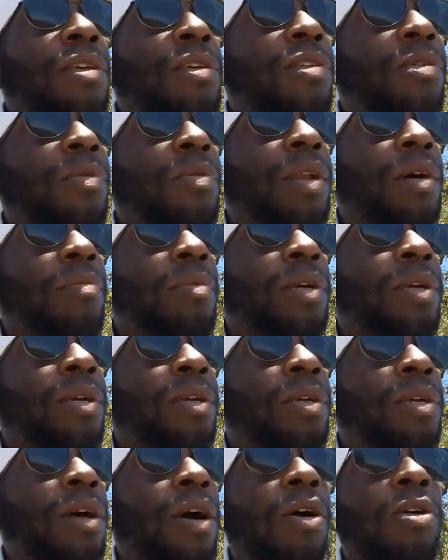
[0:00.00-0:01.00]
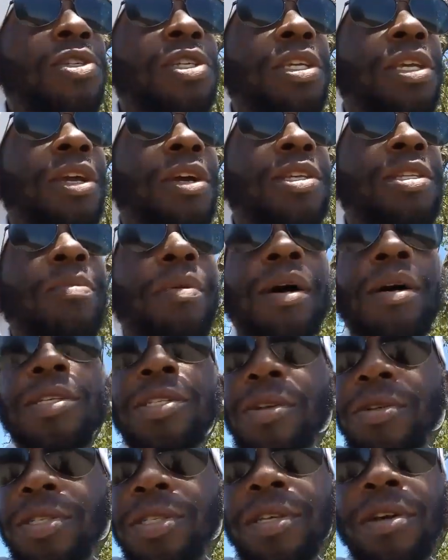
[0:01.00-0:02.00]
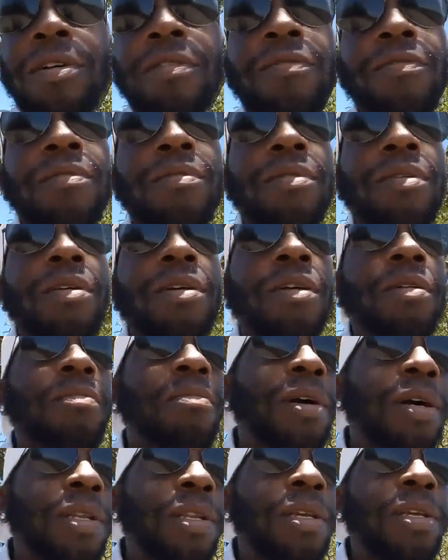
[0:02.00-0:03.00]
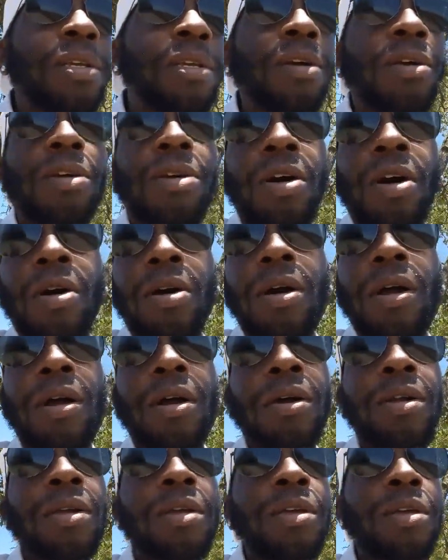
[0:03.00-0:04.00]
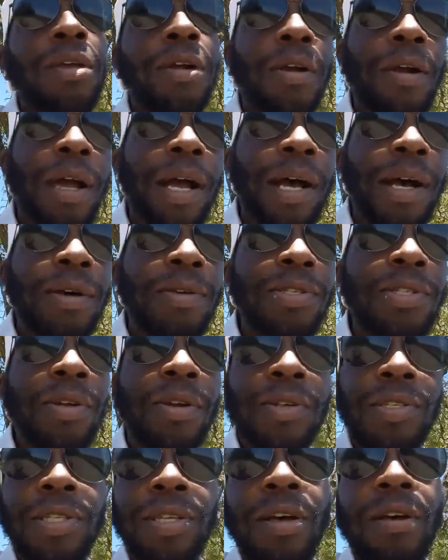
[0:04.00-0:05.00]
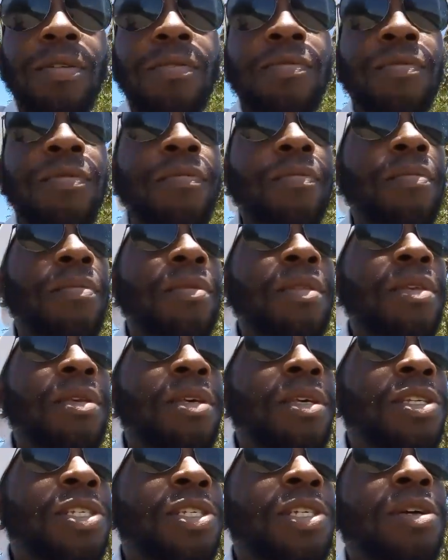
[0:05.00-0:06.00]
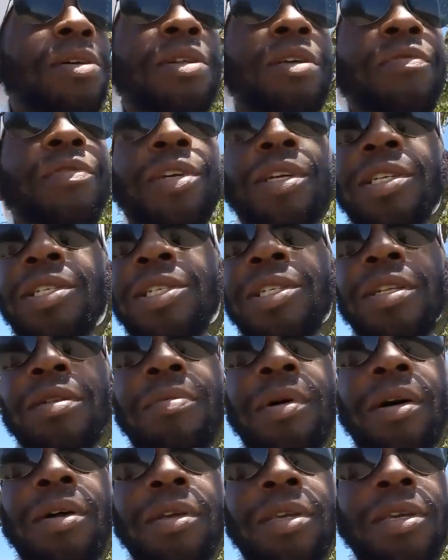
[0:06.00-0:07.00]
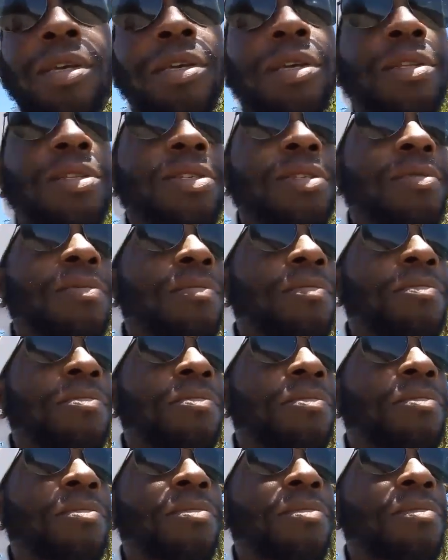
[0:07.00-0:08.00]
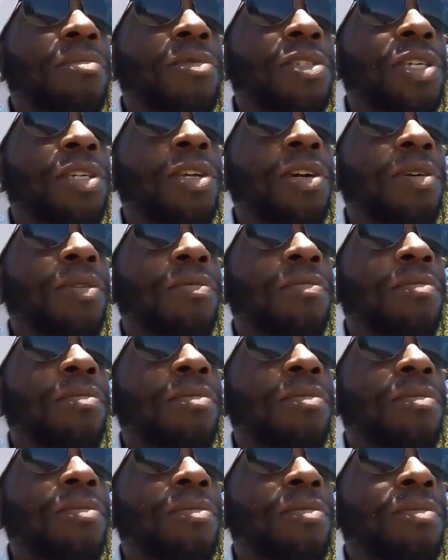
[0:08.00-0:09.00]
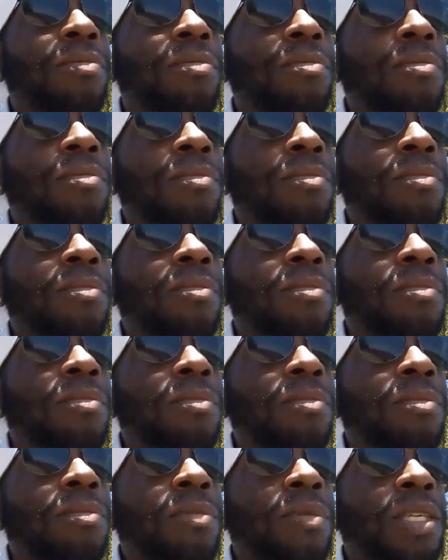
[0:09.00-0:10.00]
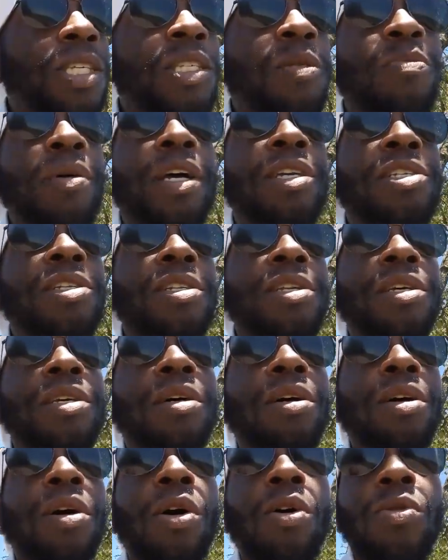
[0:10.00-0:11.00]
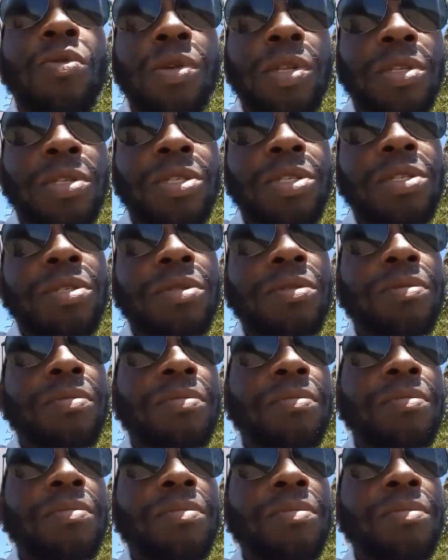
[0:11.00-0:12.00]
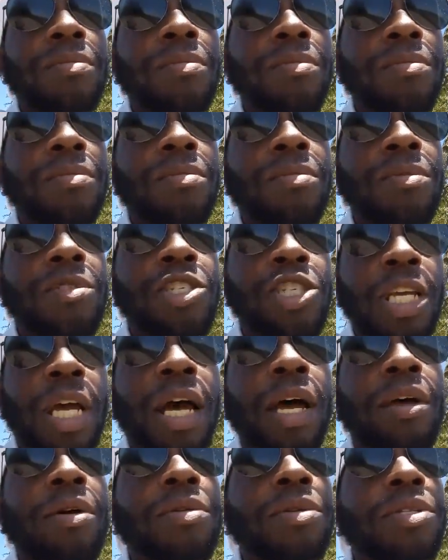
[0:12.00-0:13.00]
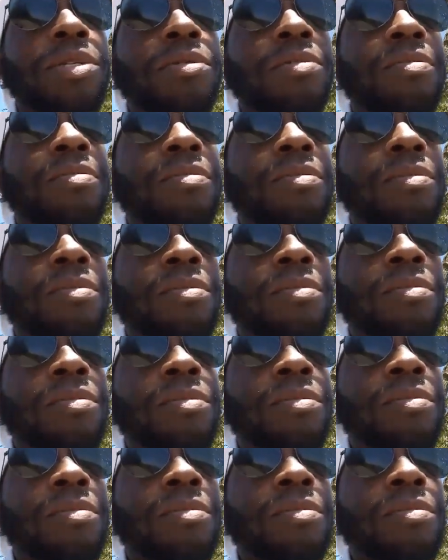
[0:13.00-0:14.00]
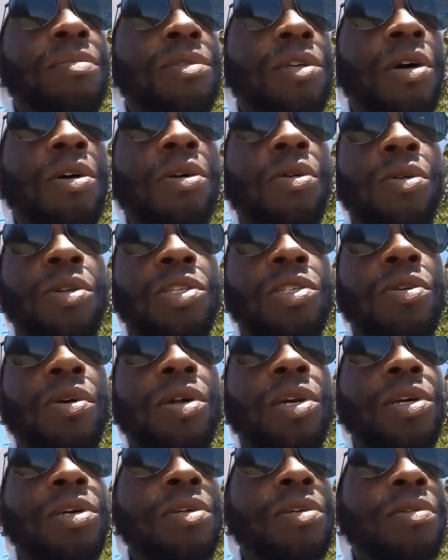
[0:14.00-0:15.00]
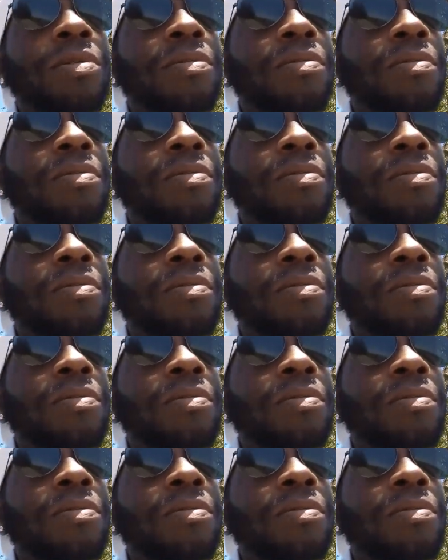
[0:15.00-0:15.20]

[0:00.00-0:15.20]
You know what I mean? All she cares about is herself, her money, her car, her house, herself. She don't even give a shit about her kids. She don't. Especially her oldest child, her oldest daughter.